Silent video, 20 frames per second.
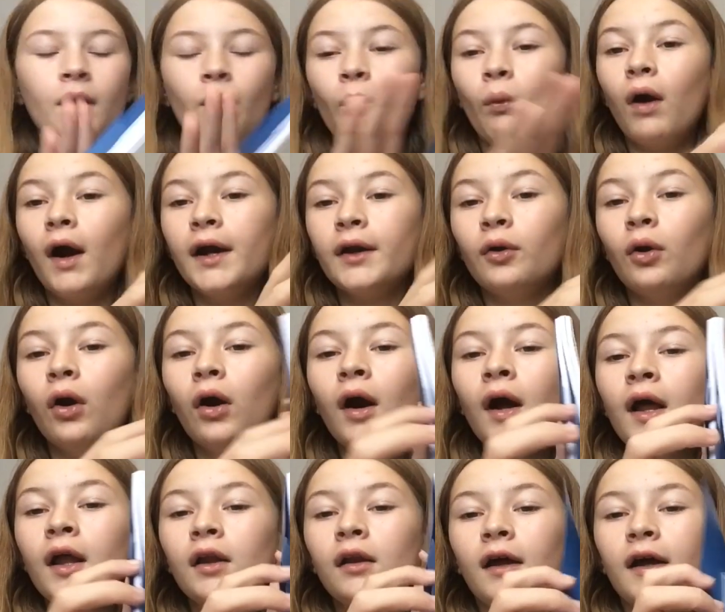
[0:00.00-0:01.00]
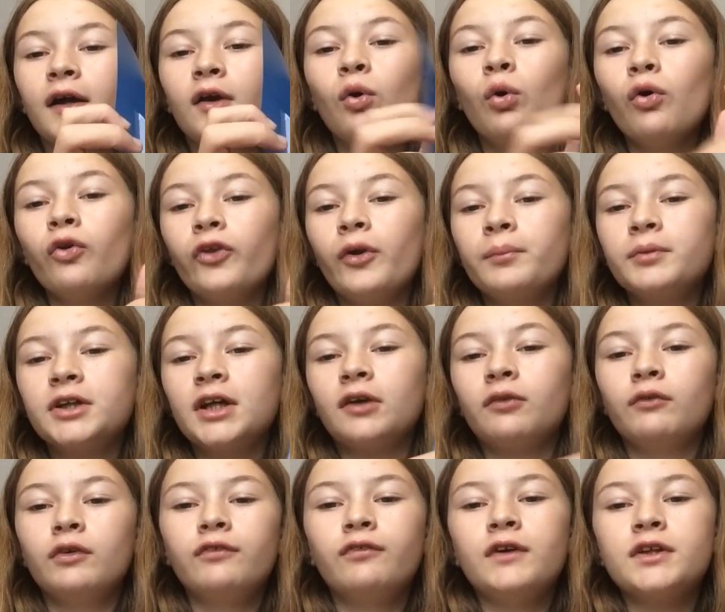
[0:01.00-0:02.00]
why not? Like course
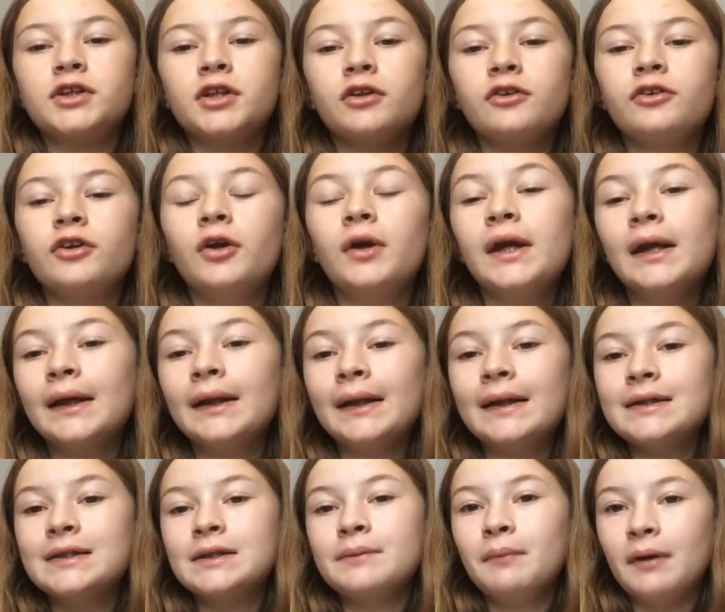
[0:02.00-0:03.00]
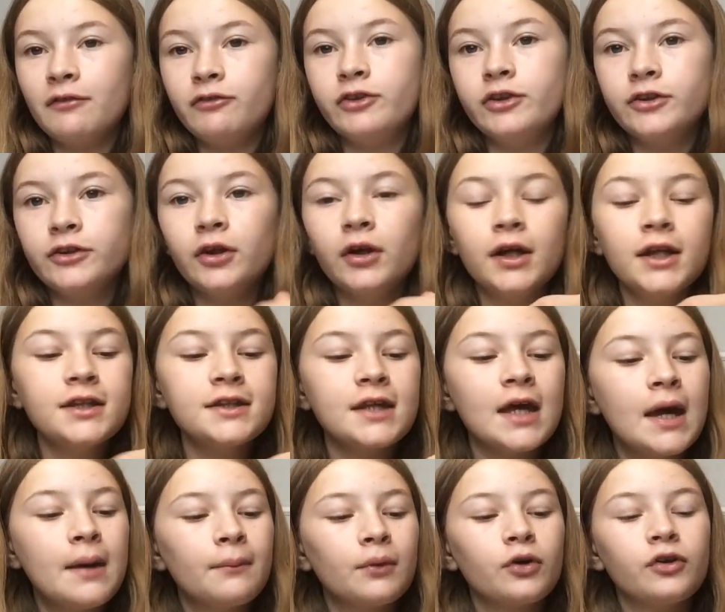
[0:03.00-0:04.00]
object revision, so English, maths and science,
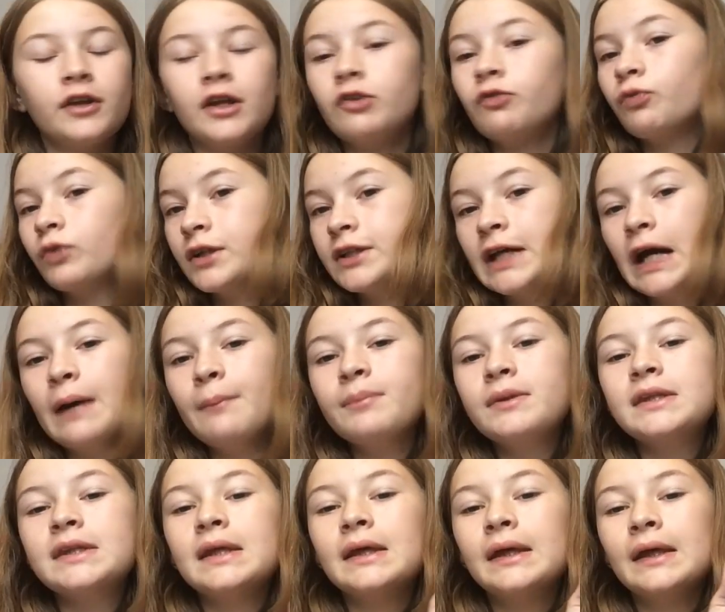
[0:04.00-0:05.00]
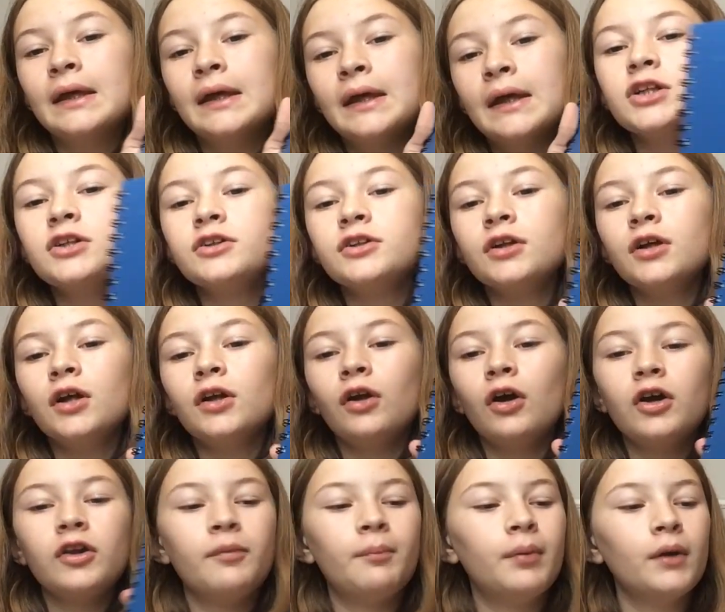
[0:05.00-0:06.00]
because there's 3 tabs. Just a
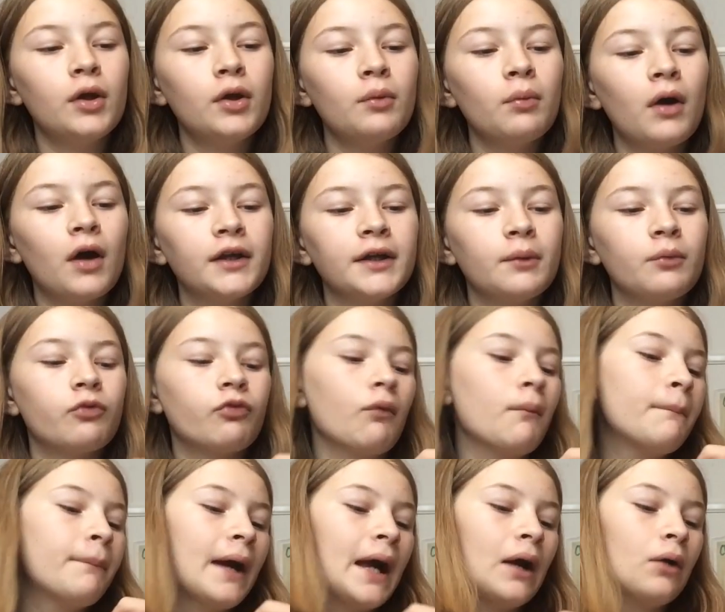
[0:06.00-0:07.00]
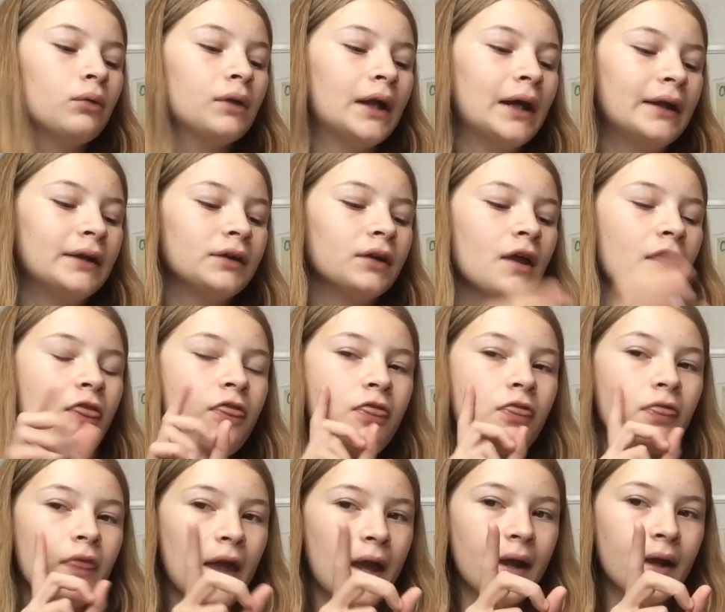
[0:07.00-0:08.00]
nice blue one. It was from Poundland, I
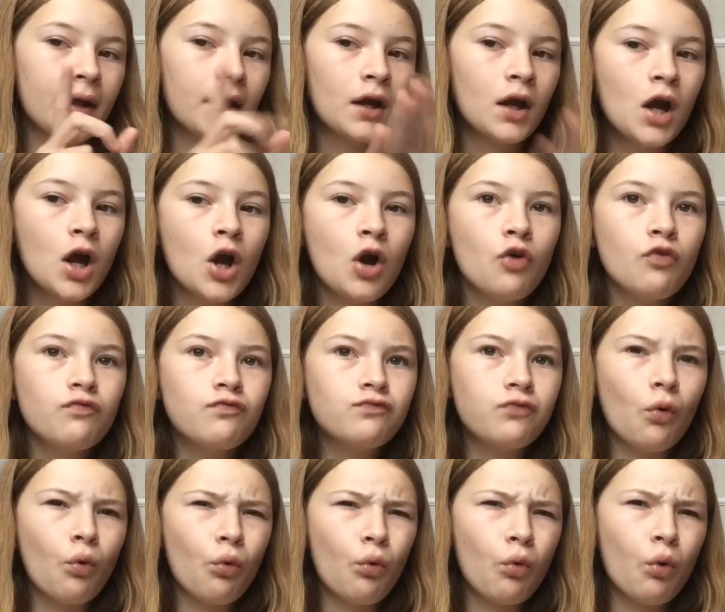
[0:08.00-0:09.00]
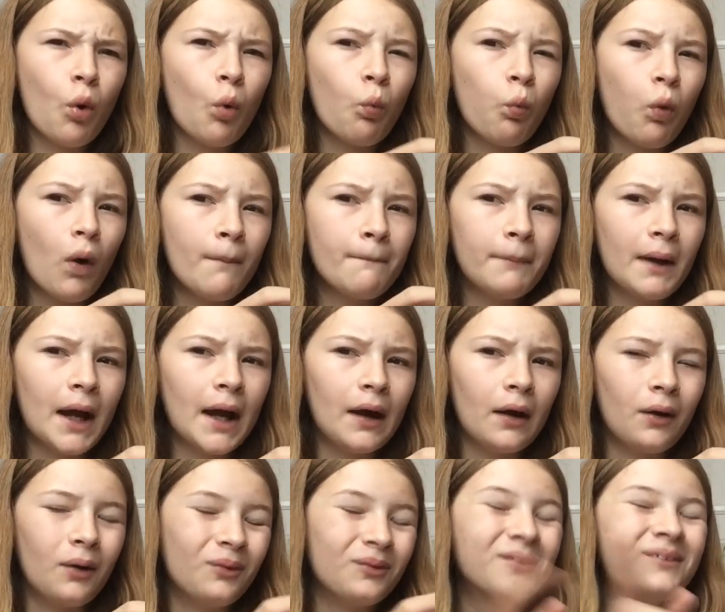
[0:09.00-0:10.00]
think, for
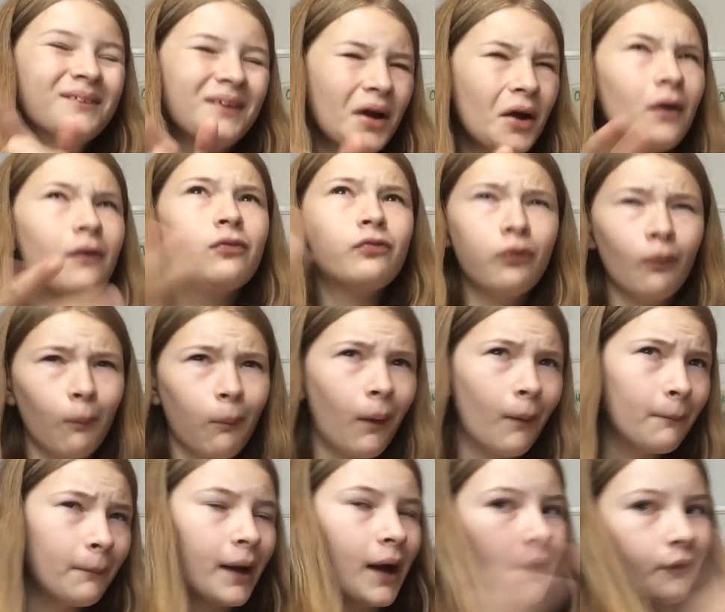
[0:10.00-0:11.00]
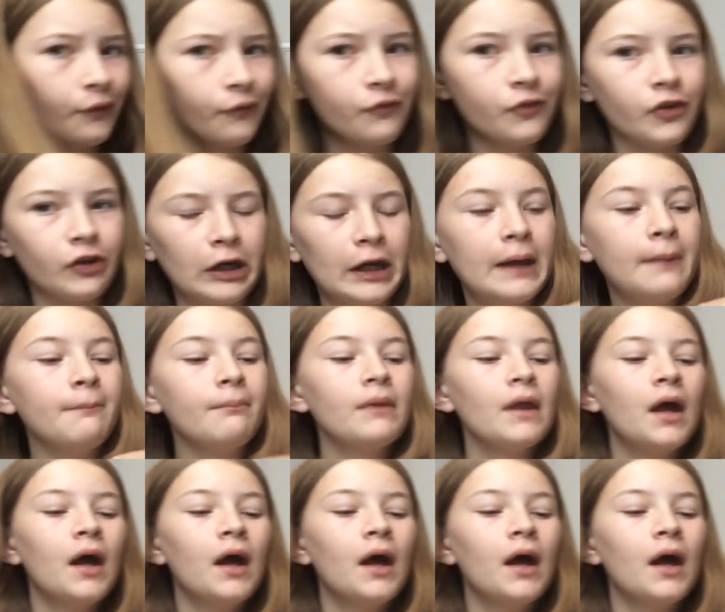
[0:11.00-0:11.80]
£1. For £1, obviously.